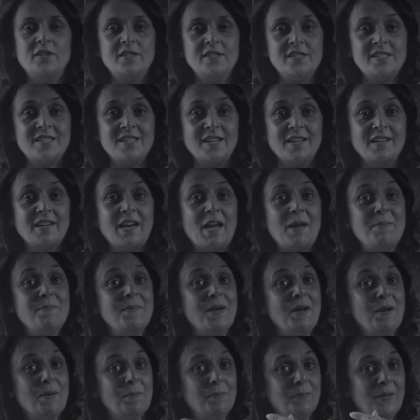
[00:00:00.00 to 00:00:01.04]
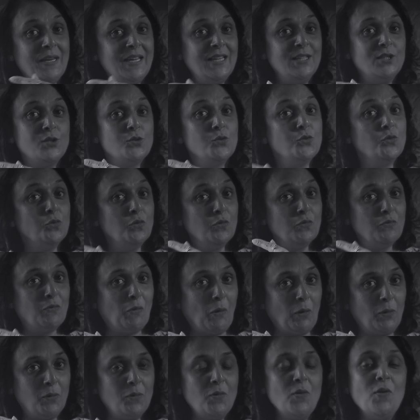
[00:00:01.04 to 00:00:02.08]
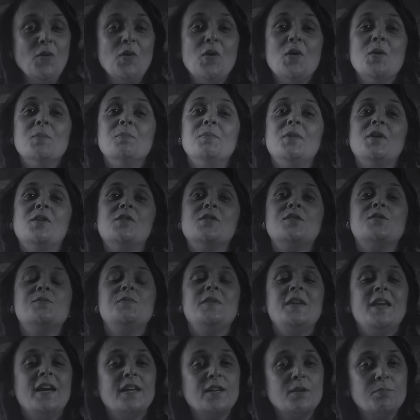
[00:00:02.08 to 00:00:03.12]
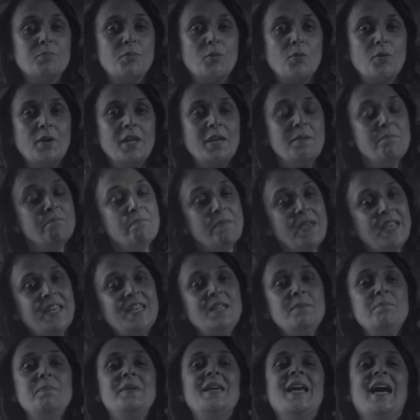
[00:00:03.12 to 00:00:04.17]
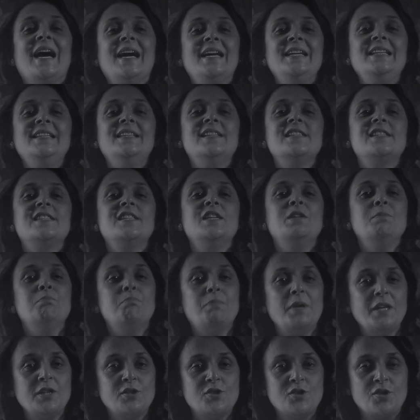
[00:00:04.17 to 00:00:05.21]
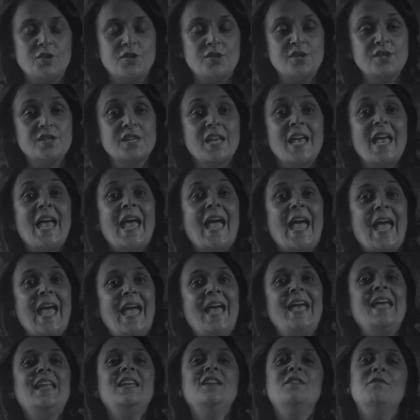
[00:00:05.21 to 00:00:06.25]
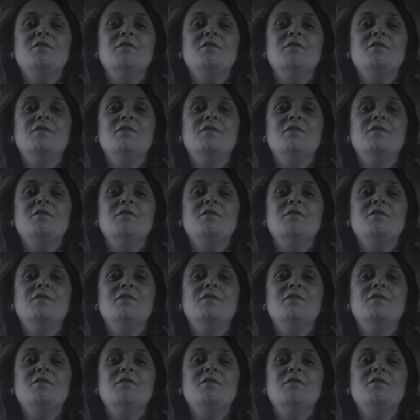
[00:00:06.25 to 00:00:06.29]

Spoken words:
Instagram, please do follow, because we are uploading many behind the scene pictures and